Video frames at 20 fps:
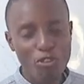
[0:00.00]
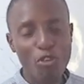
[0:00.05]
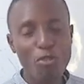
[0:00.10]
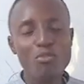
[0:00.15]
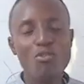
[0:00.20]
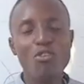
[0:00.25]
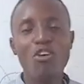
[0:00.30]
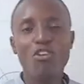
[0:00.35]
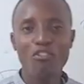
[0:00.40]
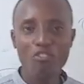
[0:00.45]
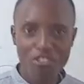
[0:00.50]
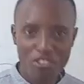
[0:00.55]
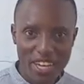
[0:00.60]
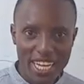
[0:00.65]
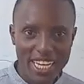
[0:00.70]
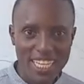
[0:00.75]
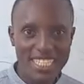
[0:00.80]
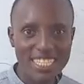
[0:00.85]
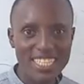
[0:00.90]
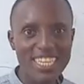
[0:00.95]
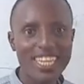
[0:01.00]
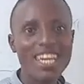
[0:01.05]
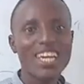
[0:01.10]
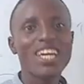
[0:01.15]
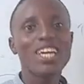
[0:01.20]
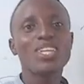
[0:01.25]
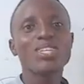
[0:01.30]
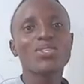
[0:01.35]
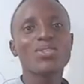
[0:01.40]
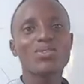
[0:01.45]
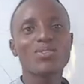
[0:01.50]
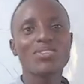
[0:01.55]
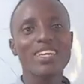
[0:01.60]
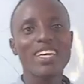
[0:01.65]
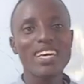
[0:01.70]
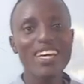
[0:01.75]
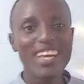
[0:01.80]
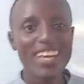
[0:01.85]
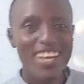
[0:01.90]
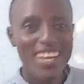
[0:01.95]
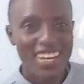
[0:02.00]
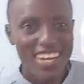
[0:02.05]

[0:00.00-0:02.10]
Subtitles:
your feet to the